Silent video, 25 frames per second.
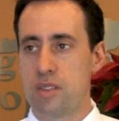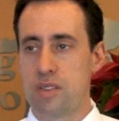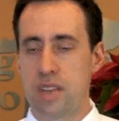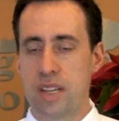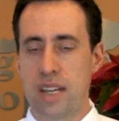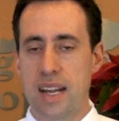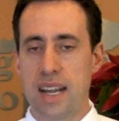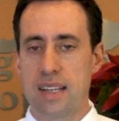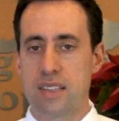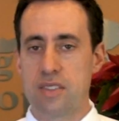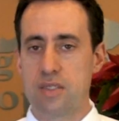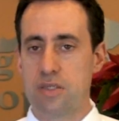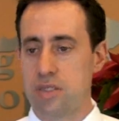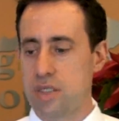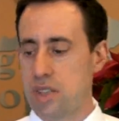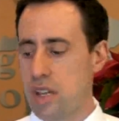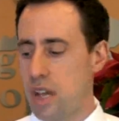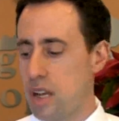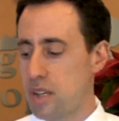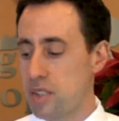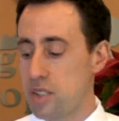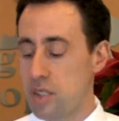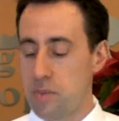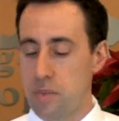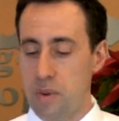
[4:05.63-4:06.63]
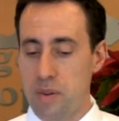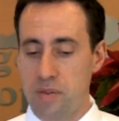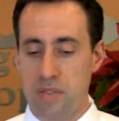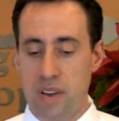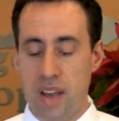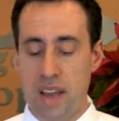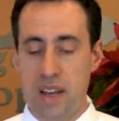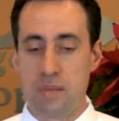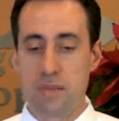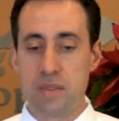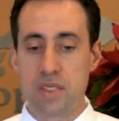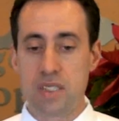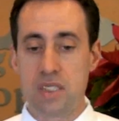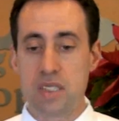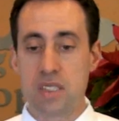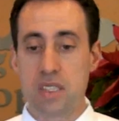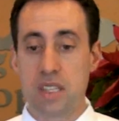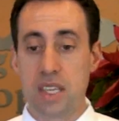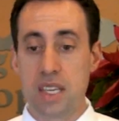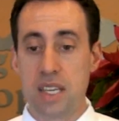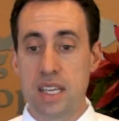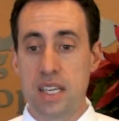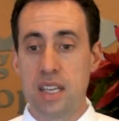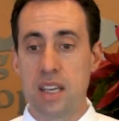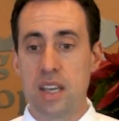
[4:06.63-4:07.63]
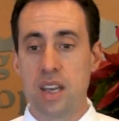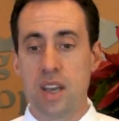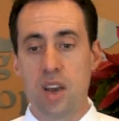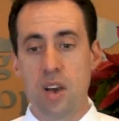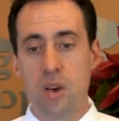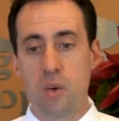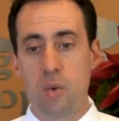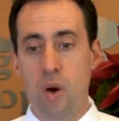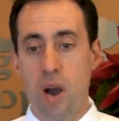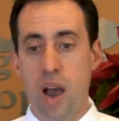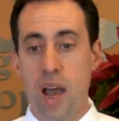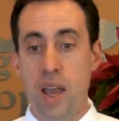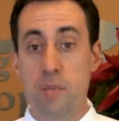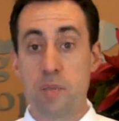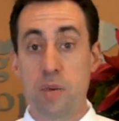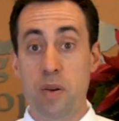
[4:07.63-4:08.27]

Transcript: You can ask your doctor. But vitamin C, why?